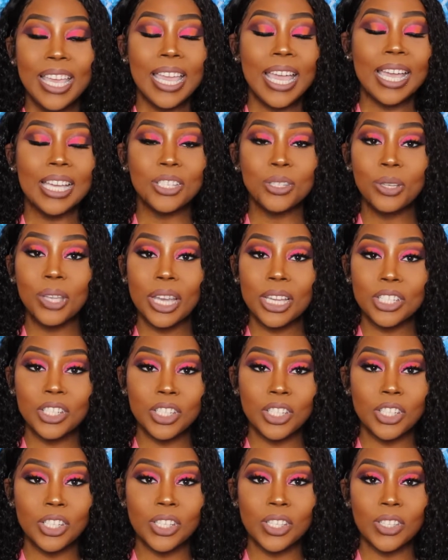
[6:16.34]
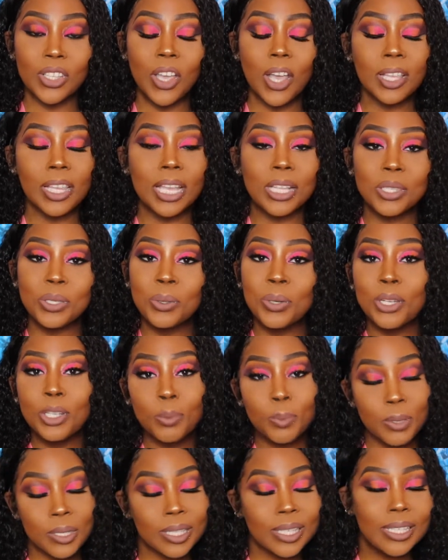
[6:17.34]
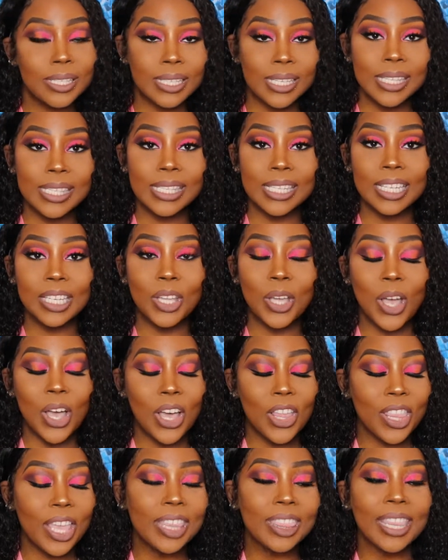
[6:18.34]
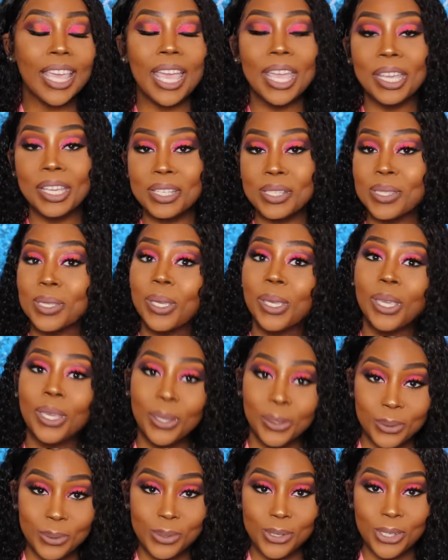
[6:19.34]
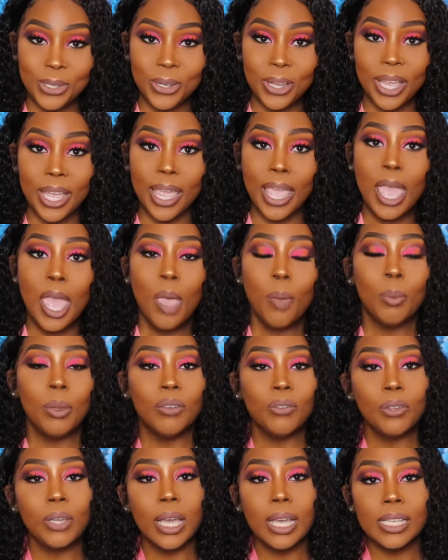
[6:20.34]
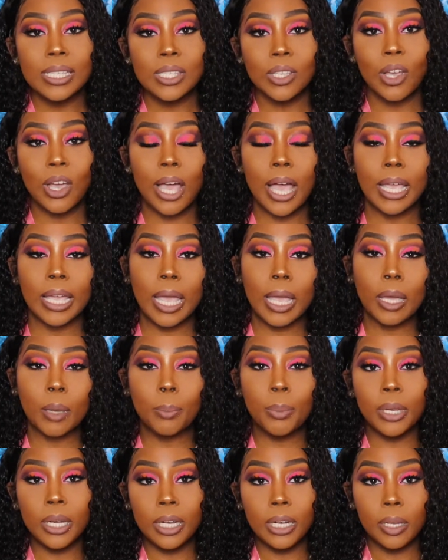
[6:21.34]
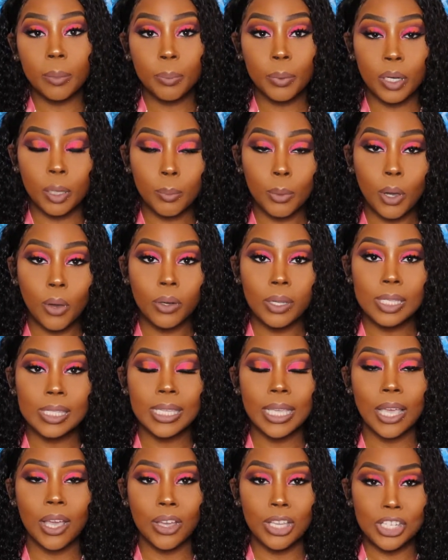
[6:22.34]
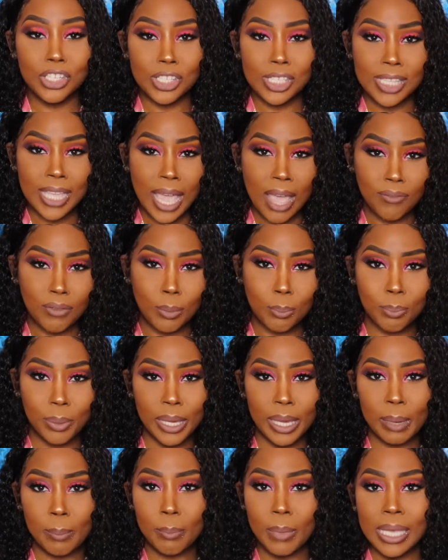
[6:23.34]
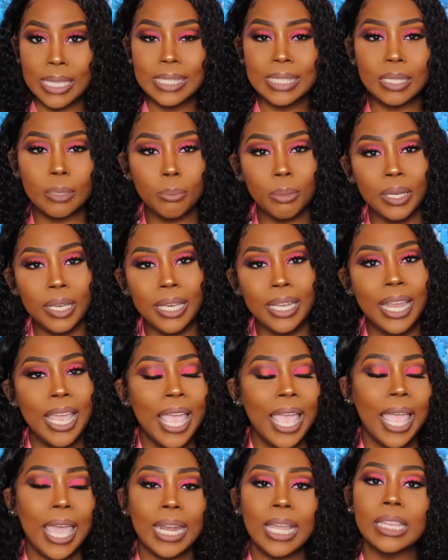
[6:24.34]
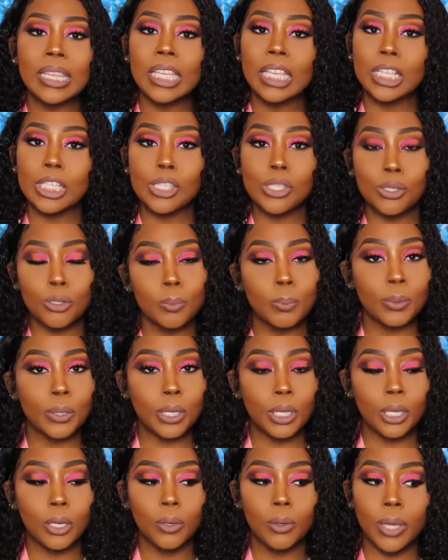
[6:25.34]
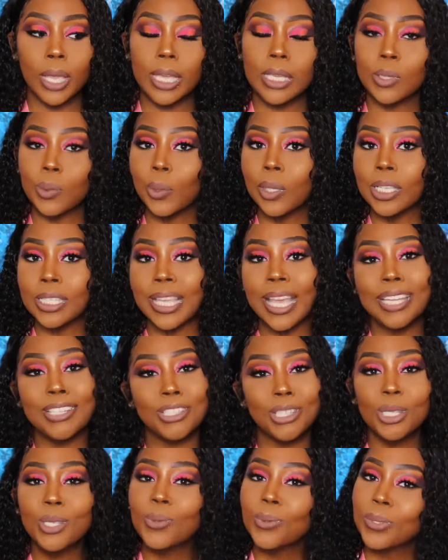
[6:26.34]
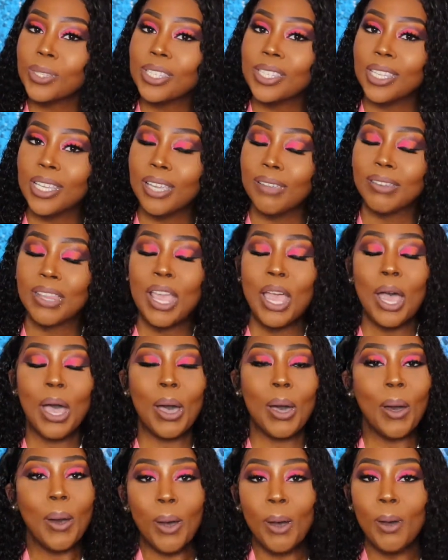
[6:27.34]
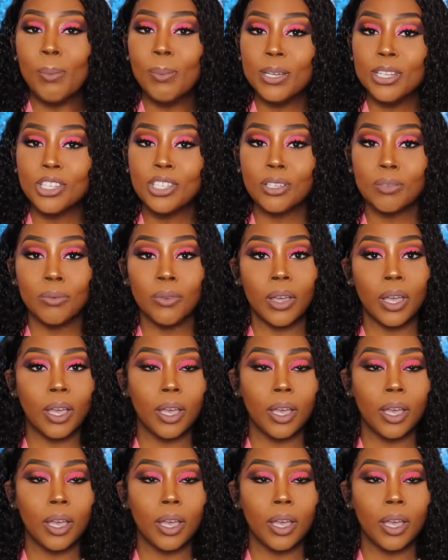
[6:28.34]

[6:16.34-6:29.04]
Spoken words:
as you guys should just saw, like 200% density, y'all, that thing is huge, okay? But if you guys saw, like, I could put it up in a ponytail and just have a big messy bun, and I think it's super cute. As well as I just received a whole bunch of